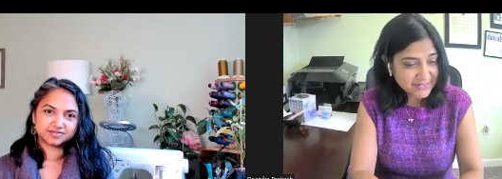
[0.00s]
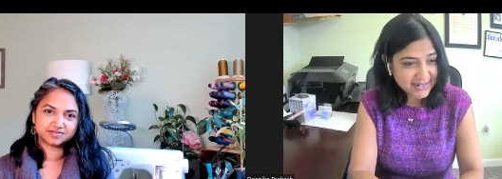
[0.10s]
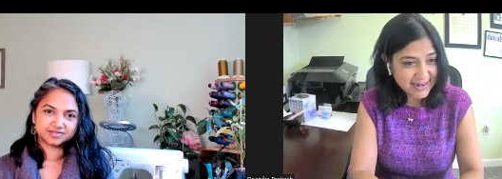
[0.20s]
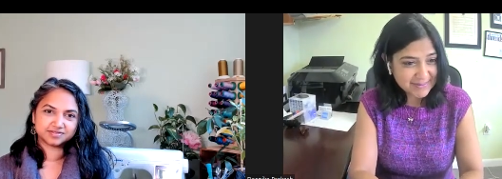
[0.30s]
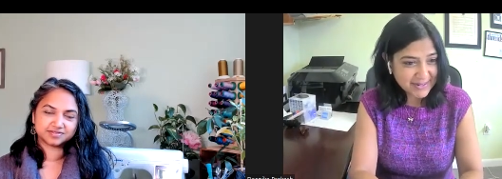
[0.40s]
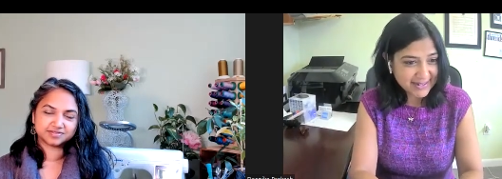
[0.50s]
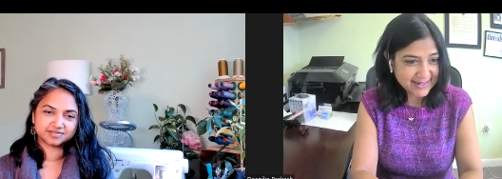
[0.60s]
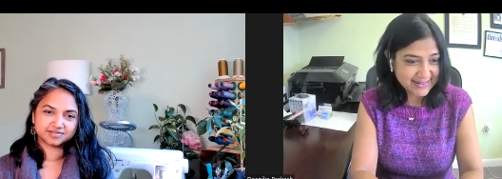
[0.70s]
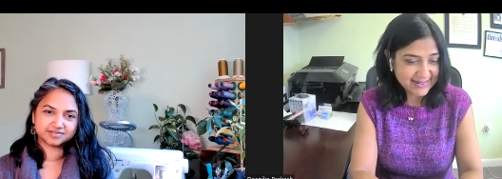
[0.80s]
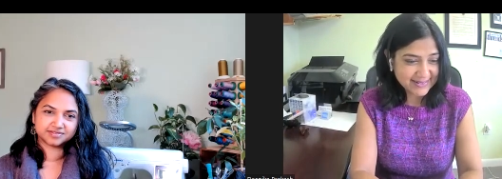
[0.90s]
Speaker 1: for
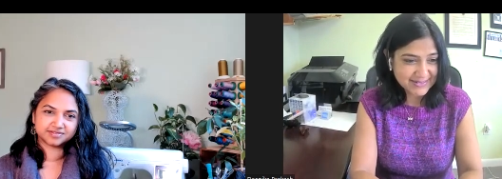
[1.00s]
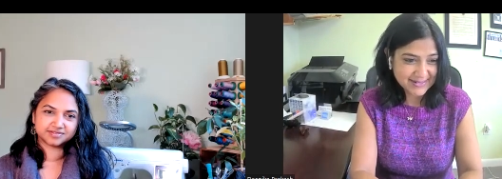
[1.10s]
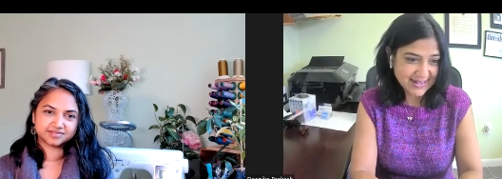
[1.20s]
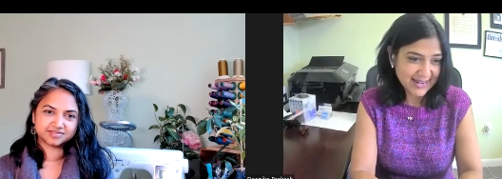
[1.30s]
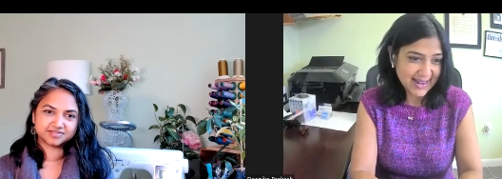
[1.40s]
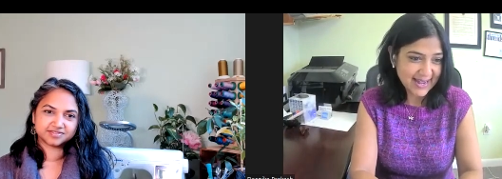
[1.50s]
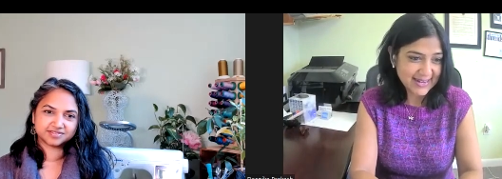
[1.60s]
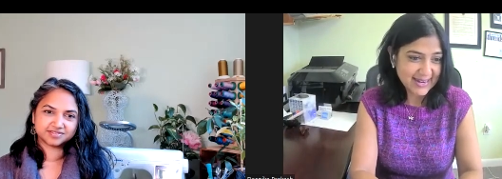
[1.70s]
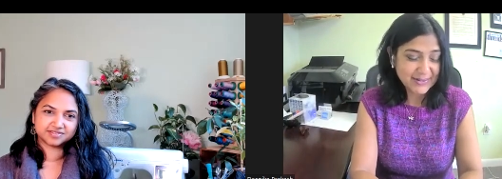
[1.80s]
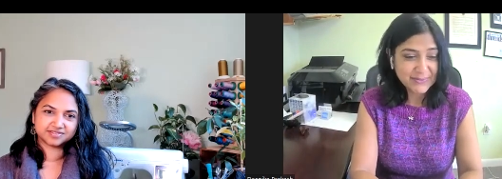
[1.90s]
coming here, Anjali,
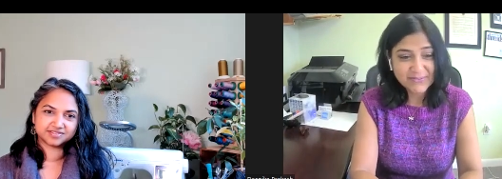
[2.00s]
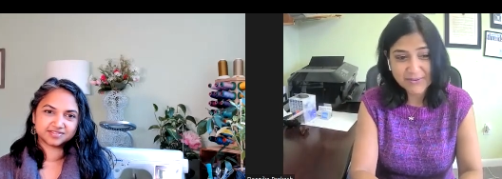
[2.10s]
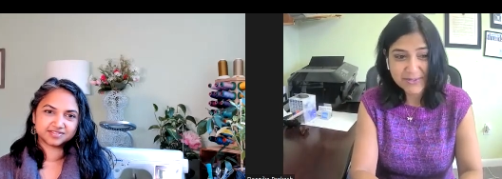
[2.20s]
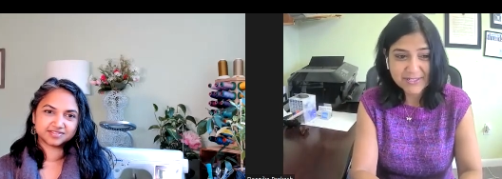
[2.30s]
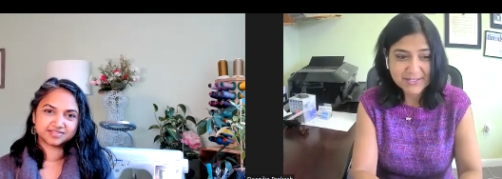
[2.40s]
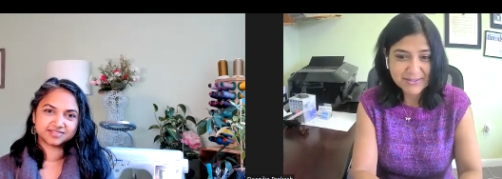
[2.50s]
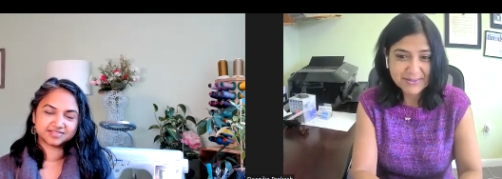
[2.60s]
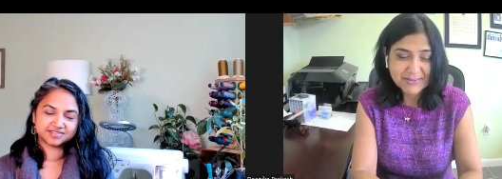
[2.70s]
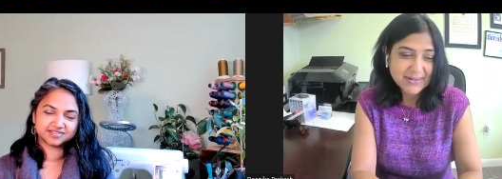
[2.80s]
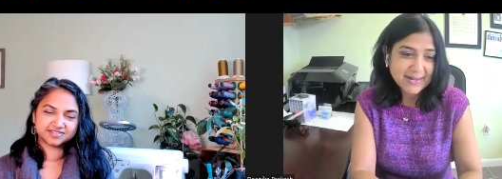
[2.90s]
and I look forward
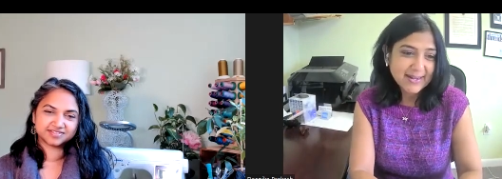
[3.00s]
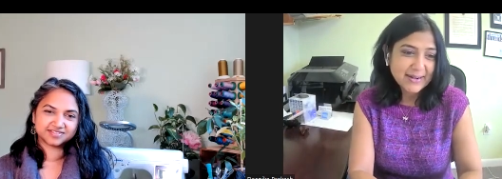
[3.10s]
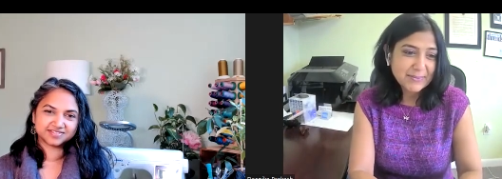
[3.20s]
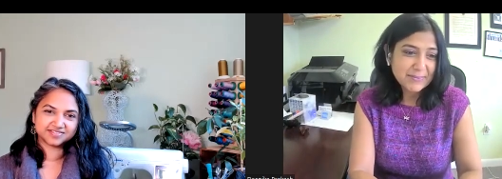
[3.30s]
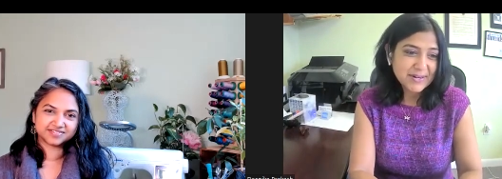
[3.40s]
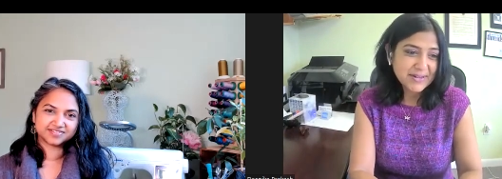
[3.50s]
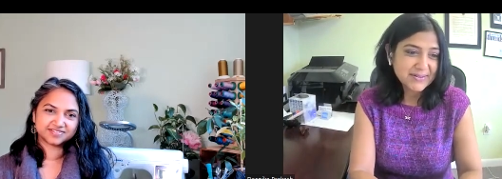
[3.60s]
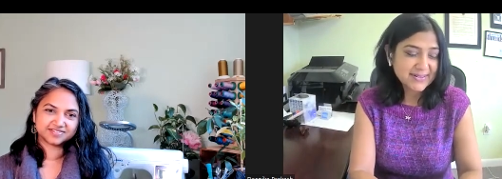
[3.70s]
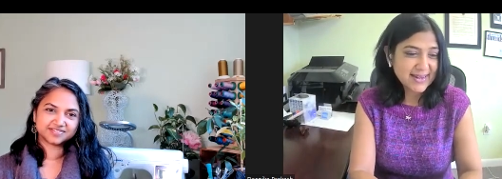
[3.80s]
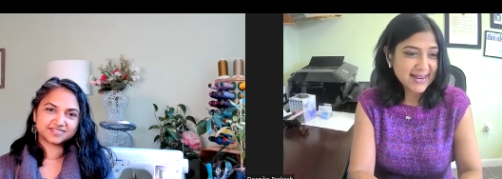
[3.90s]
to what
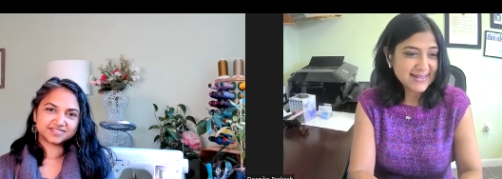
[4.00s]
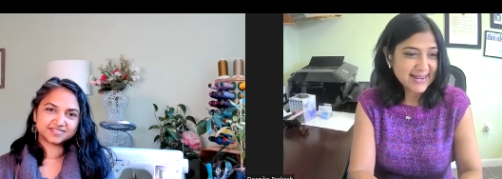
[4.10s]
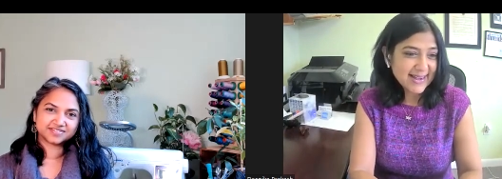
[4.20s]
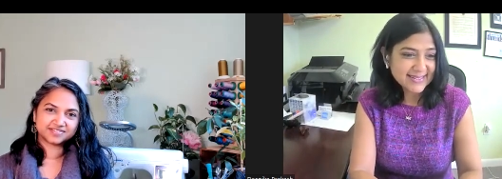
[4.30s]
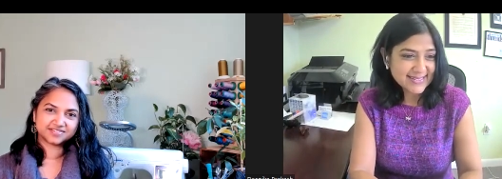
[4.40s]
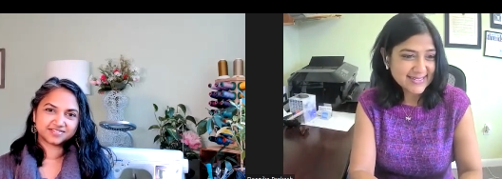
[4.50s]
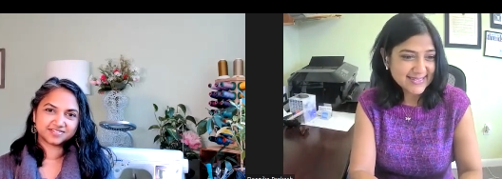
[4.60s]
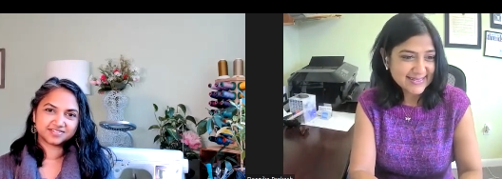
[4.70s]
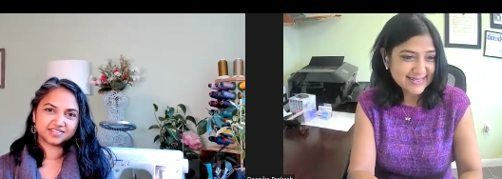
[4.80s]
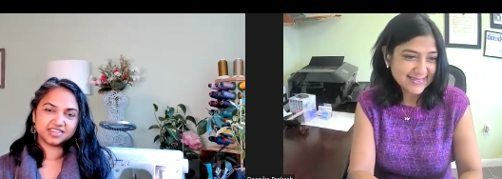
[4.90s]
you create
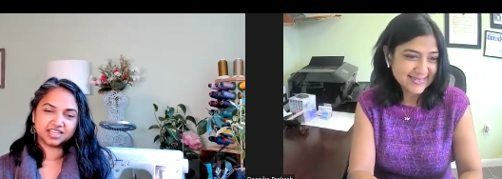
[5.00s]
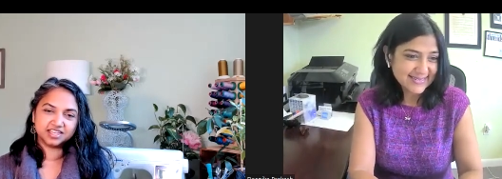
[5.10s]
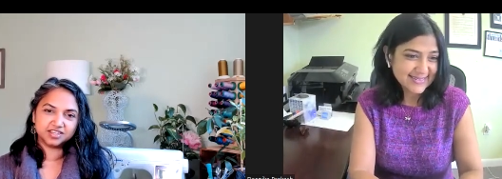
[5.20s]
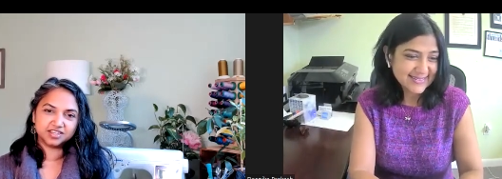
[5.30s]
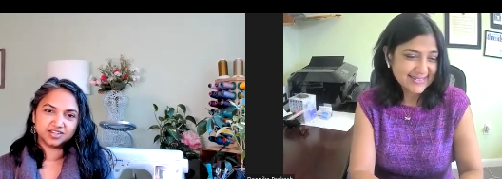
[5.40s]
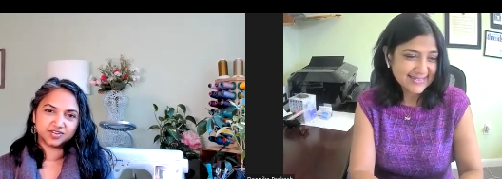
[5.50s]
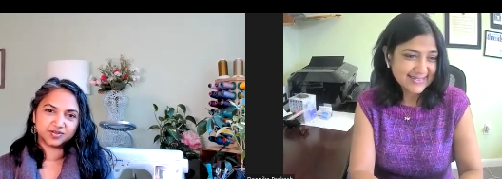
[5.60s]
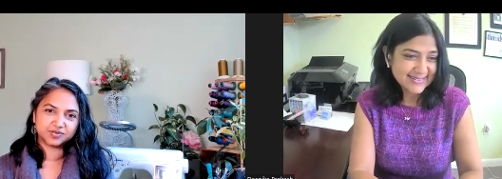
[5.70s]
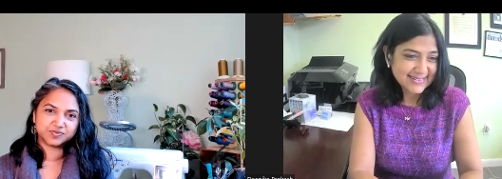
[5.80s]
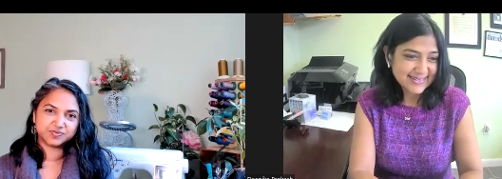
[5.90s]
next.
Speaker 2: Thank
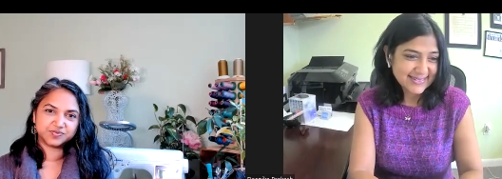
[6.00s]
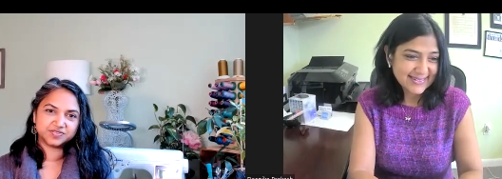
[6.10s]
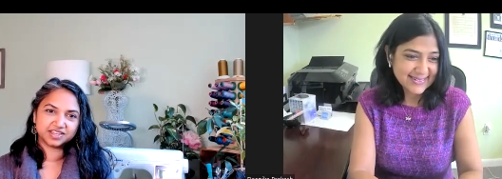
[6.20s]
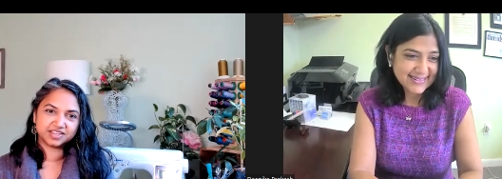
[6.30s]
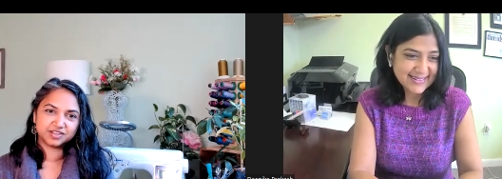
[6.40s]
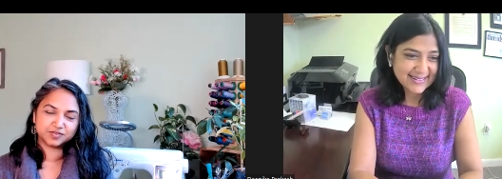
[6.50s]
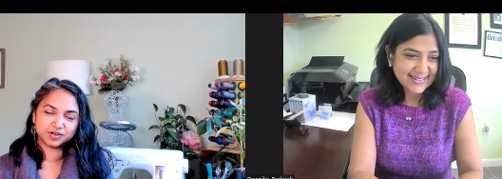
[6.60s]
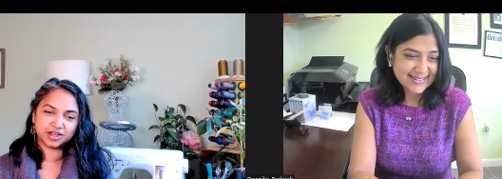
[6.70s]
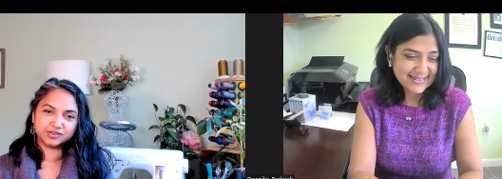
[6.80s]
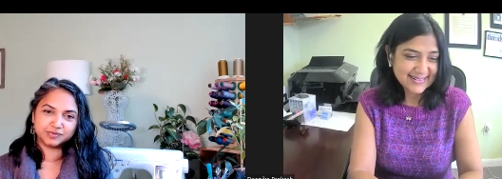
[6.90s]
you. Thank you for
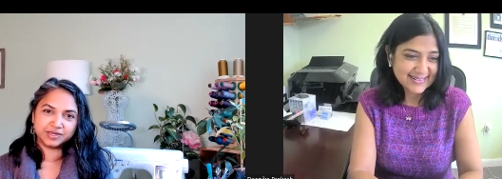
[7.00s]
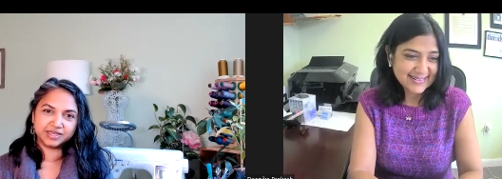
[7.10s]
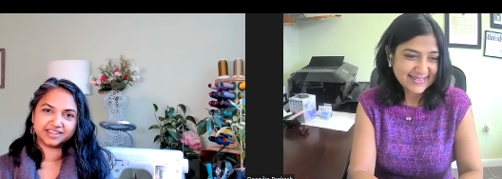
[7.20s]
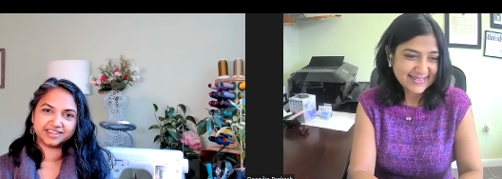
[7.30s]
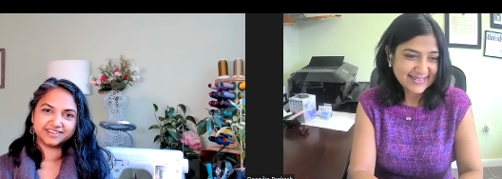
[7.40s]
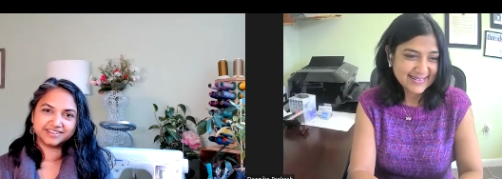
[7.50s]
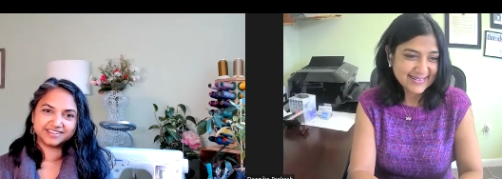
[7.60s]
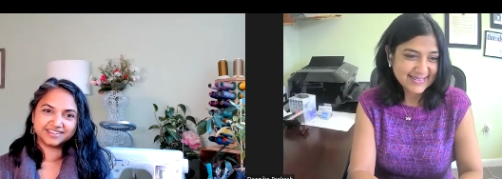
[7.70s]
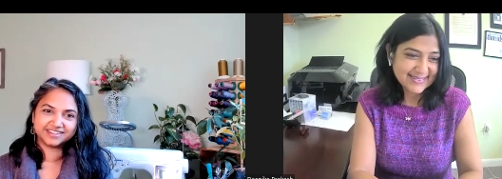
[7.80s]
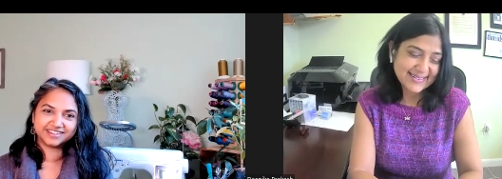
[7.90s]
having me again.
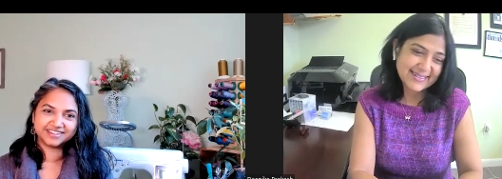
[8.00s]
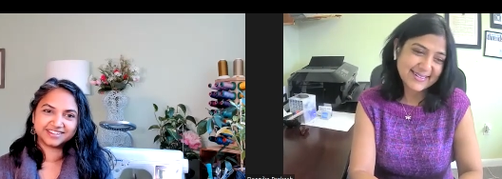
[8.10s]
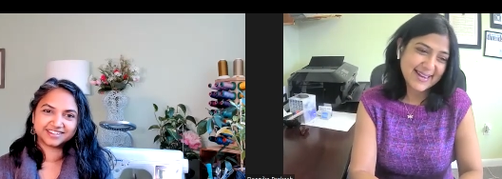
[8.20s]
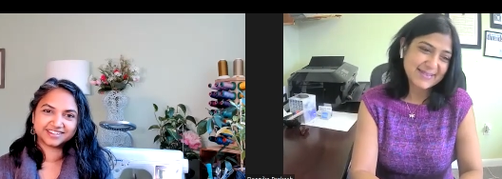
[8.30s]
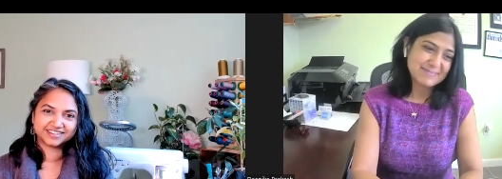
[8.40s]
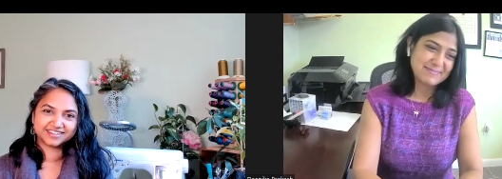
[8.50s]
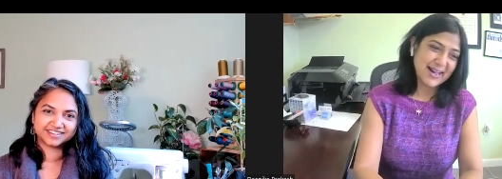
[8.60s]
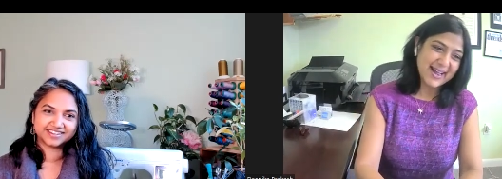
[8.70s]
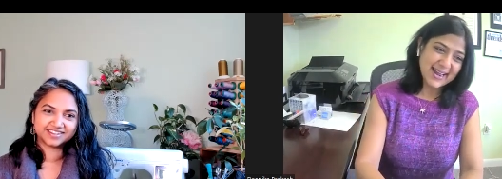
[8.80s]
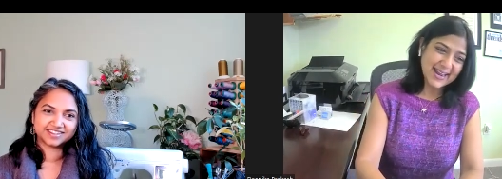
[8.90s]
All right.
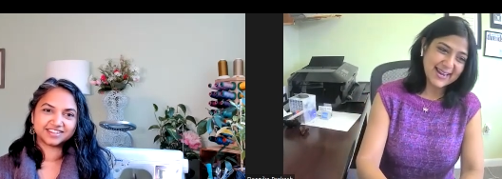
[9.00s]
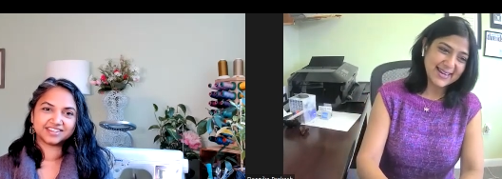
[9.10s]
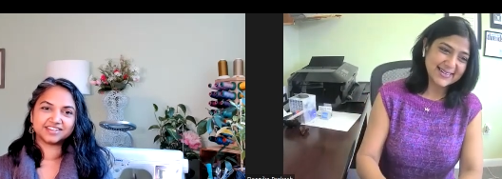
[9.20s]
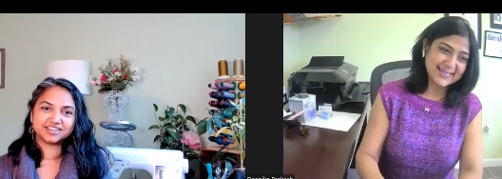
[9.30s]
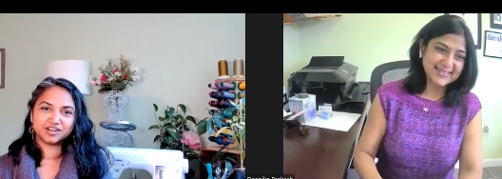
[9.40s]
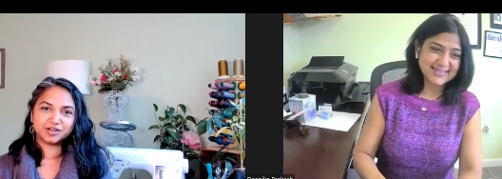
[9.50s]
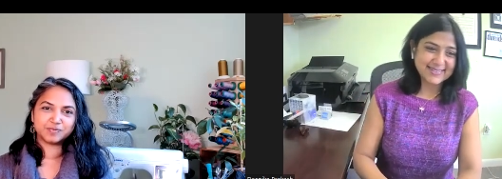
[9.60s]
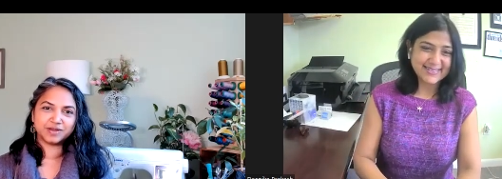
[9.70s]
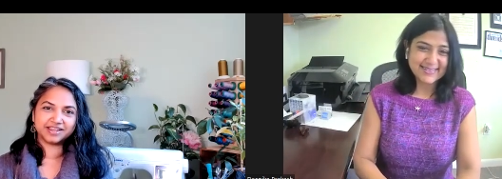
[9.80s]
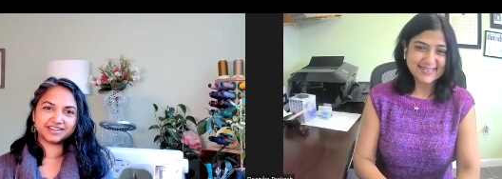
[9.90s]
Bye. All right.
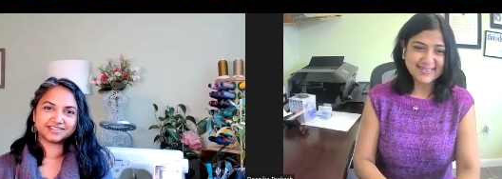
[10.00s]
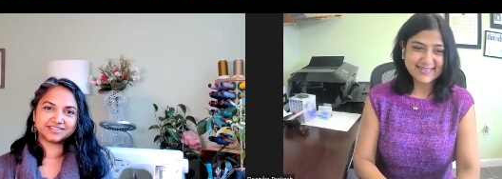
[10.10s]
Bye.